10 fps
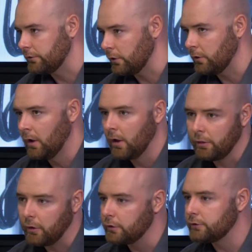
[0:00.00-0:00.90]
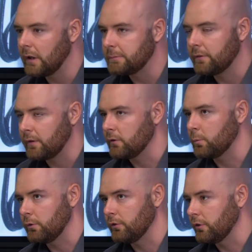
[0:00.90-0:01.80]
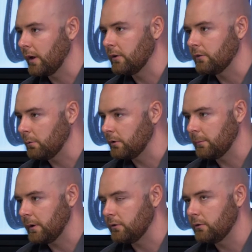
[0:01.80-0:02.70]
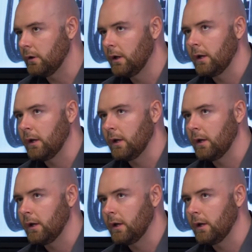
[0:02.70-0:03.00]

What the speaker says: So those types of things wouldn't change, I wouldn't imagine.